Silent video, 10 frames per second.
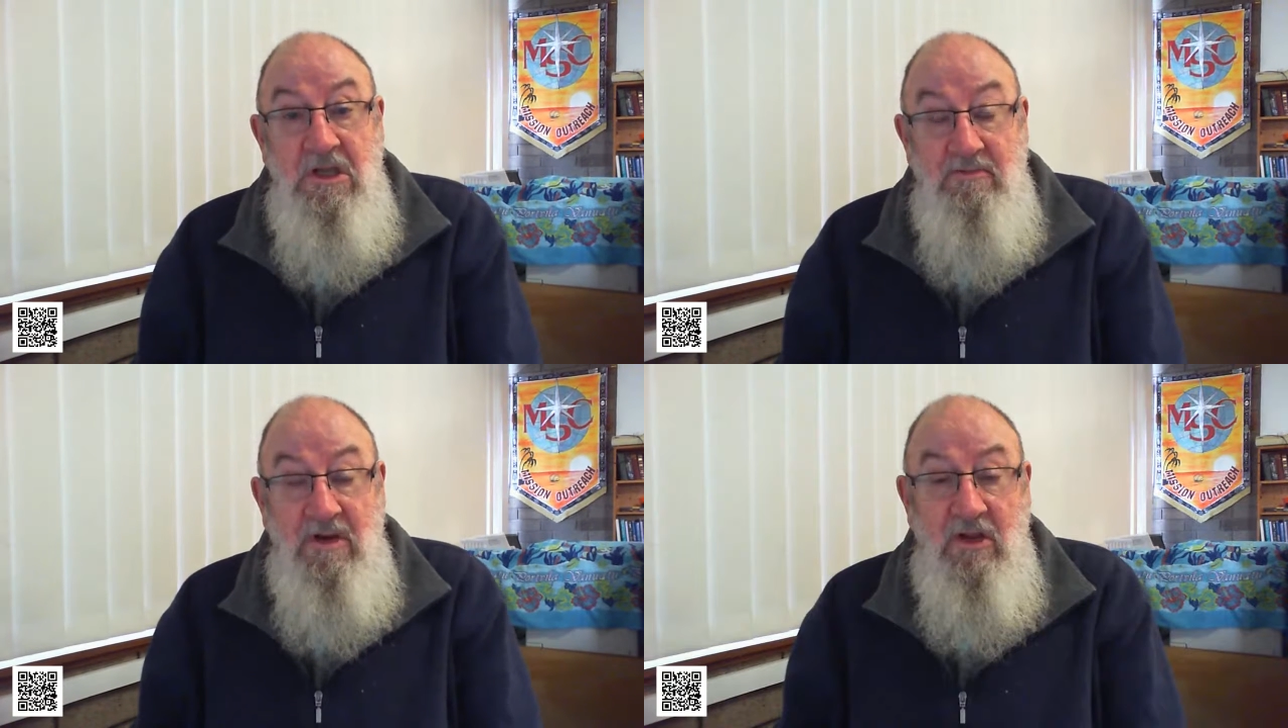
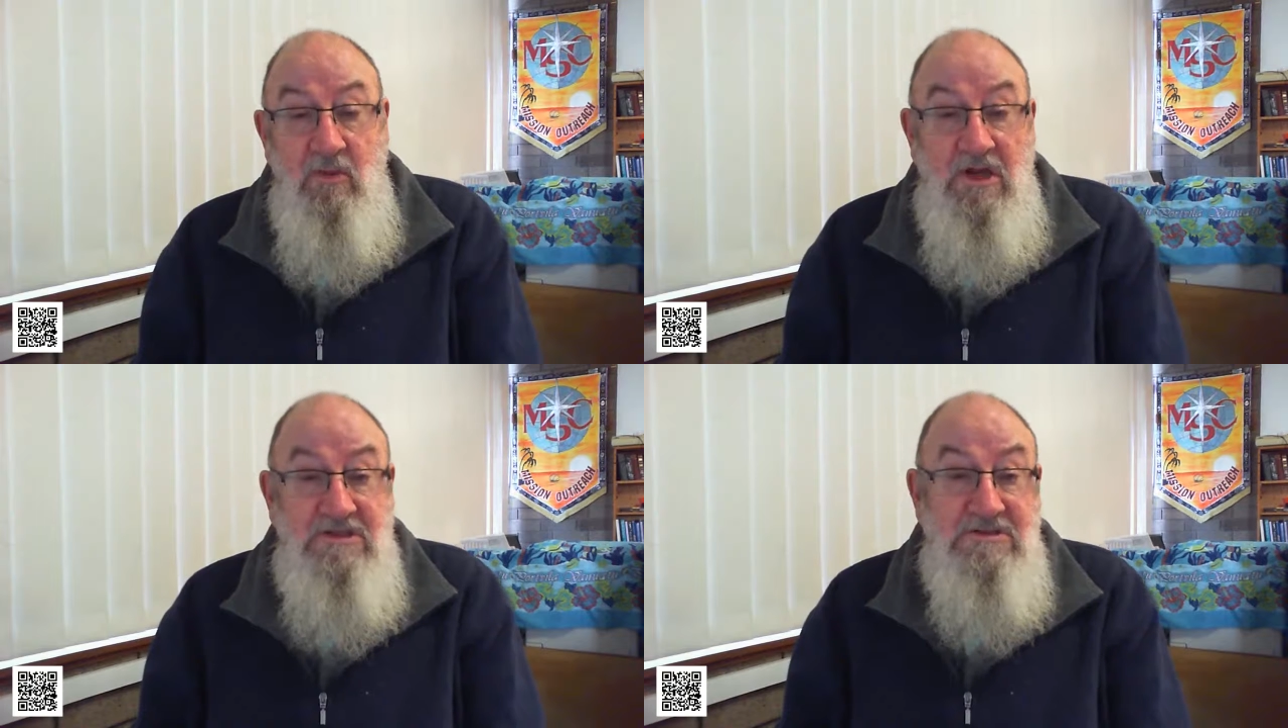In many
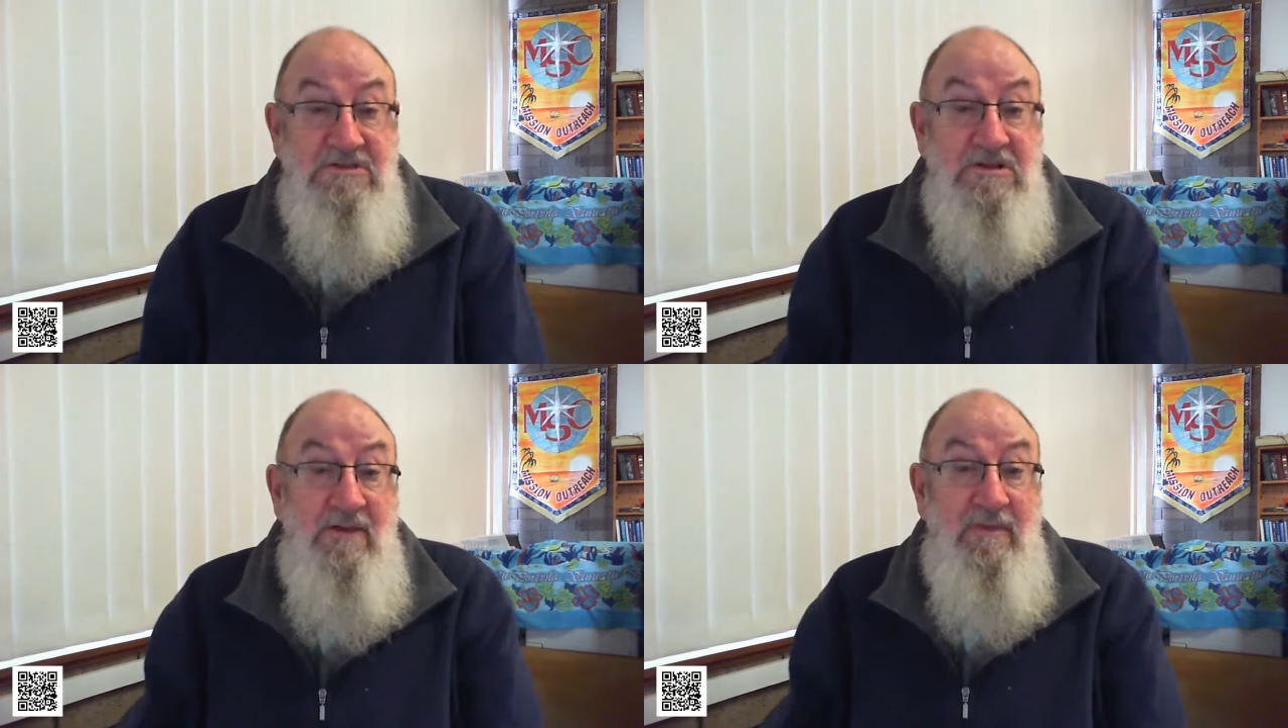
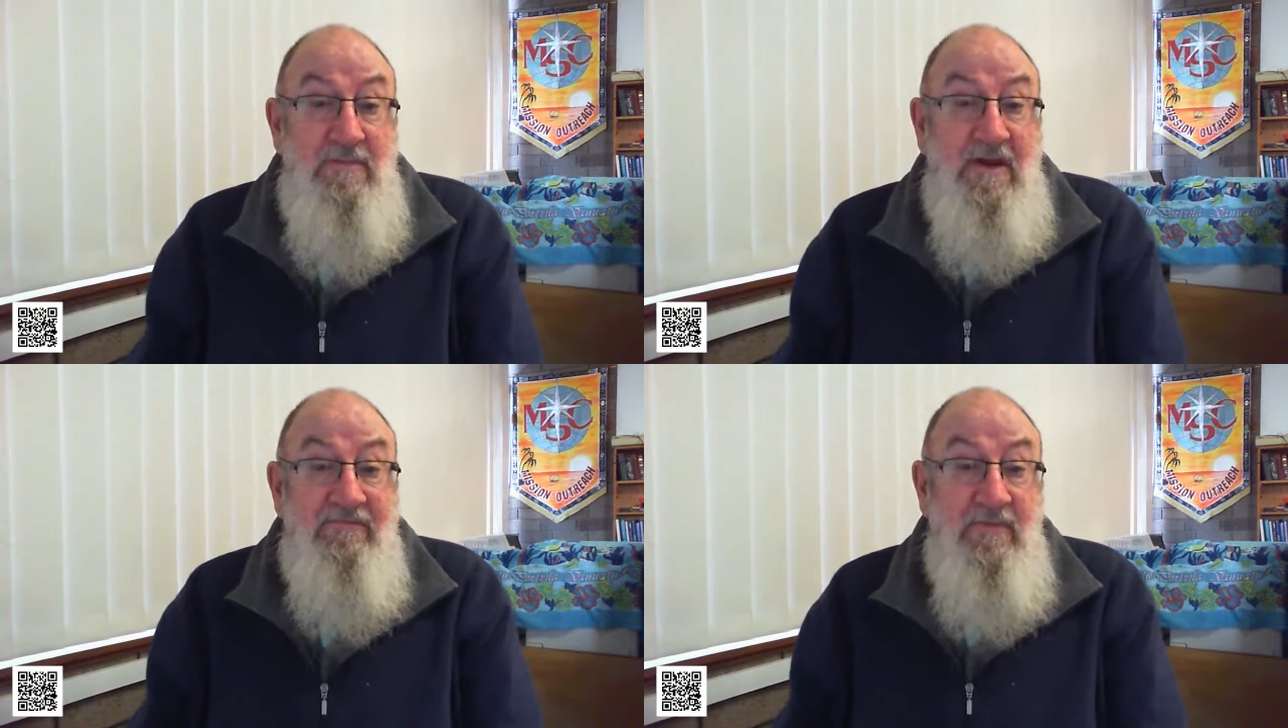ways,
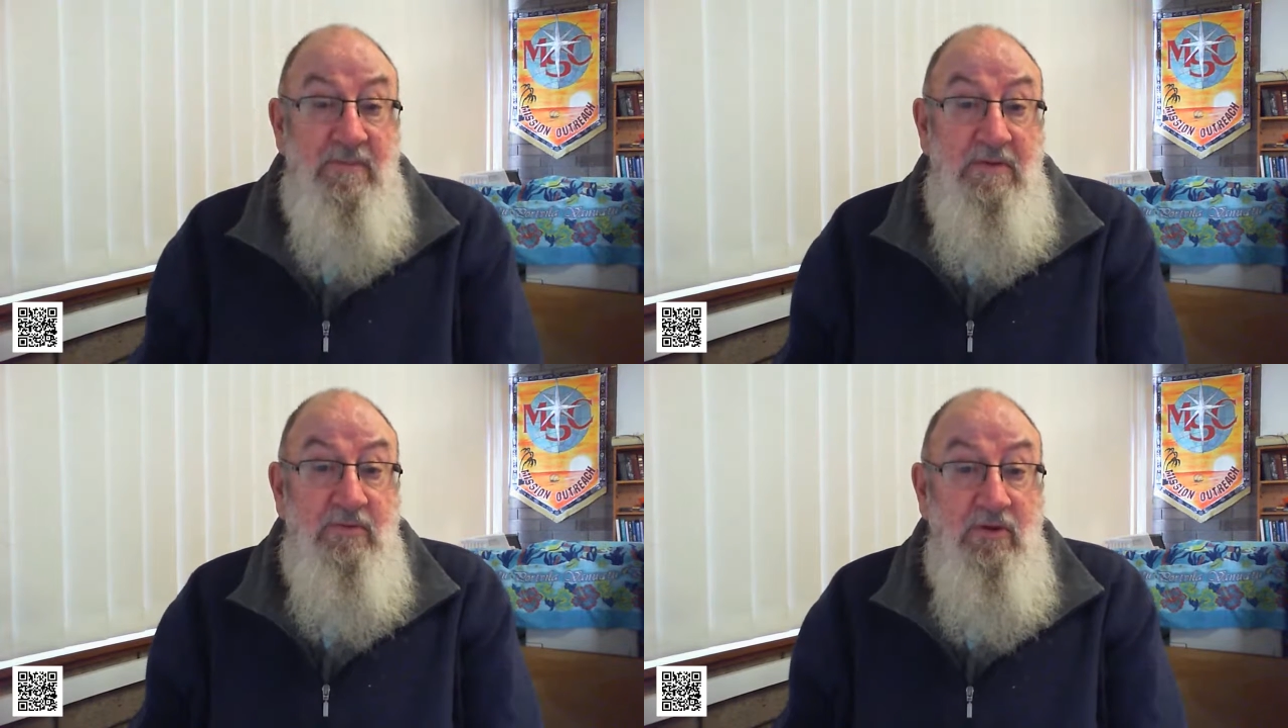coming back
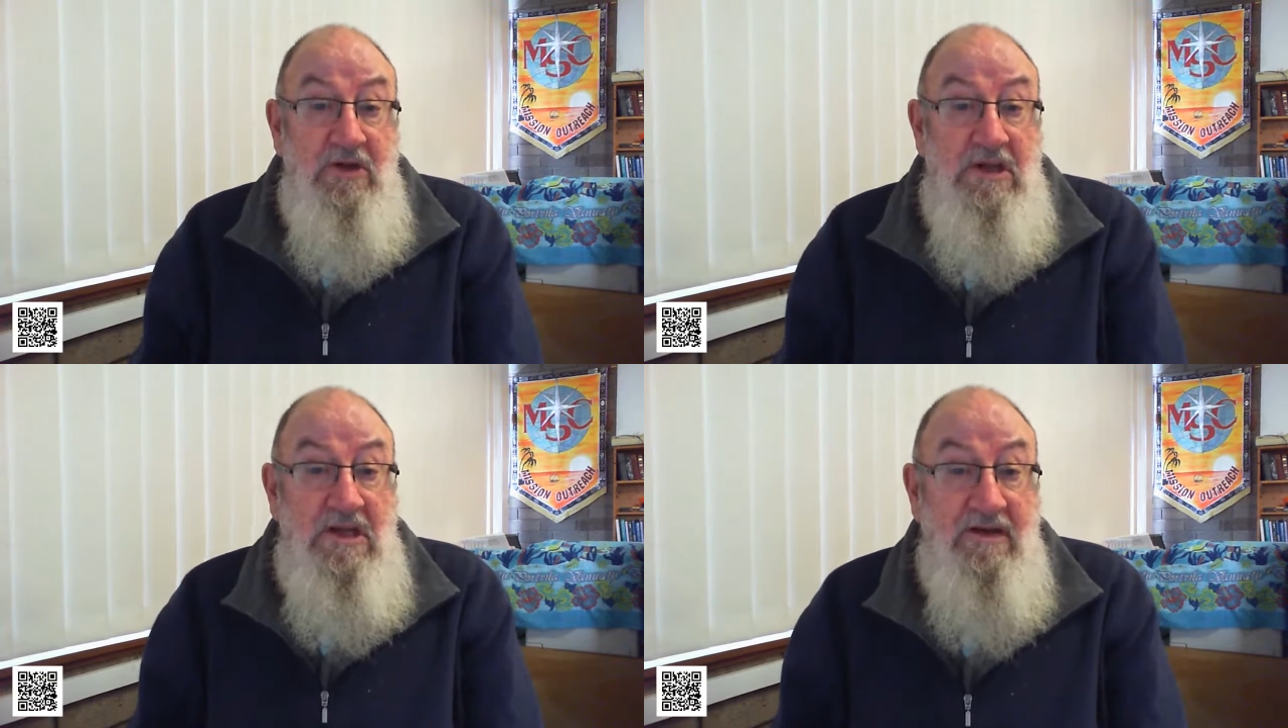from Papua New Guinea